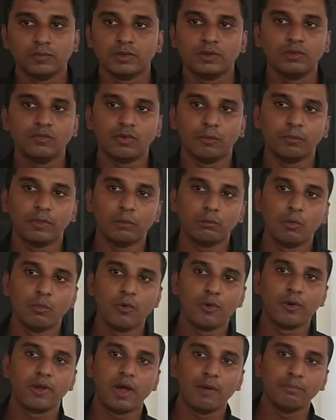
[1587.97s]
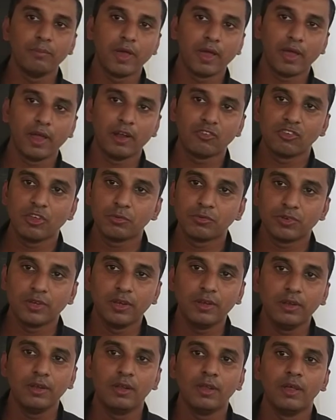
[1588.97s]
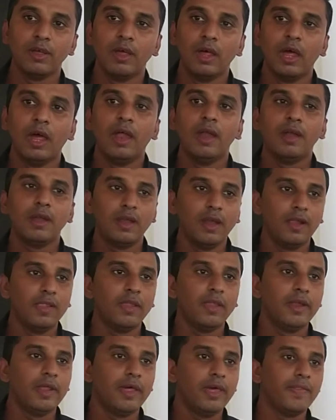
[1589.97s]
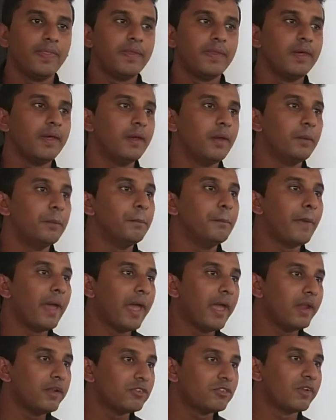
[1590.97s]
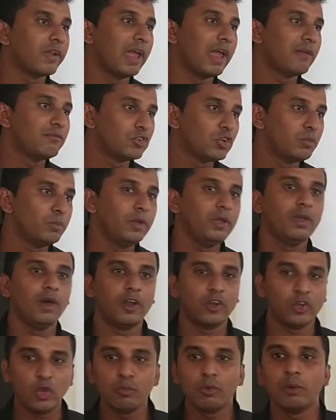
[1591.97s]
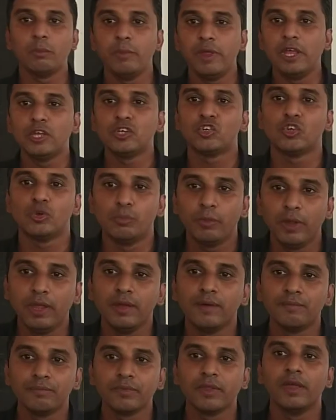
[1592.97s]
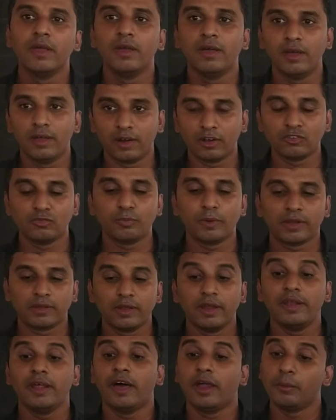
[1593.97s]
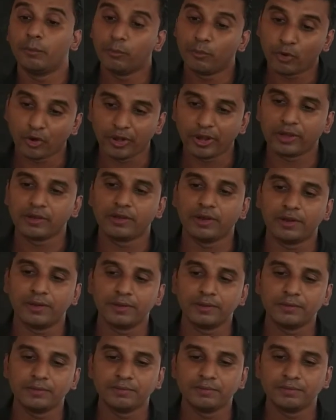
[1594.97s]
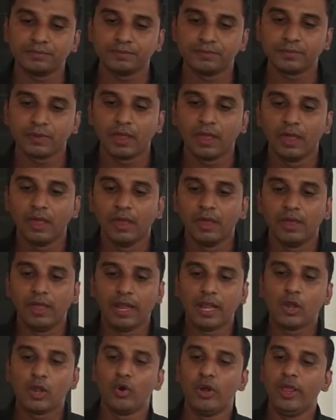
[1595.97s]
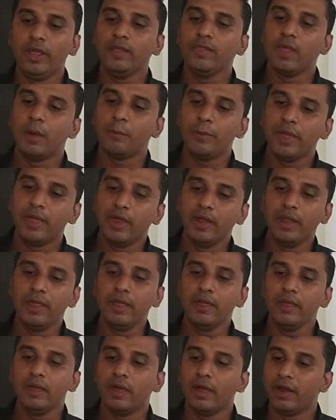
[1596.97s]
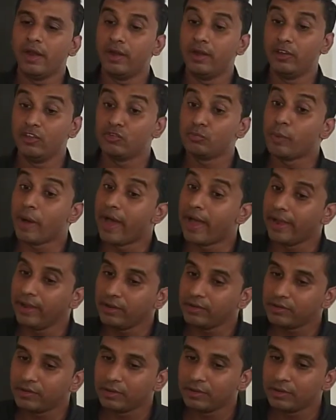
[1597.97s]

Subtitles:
from the moment of the conception till the death, man's life should be, or human being should be respected and protected. Including the beginning, despite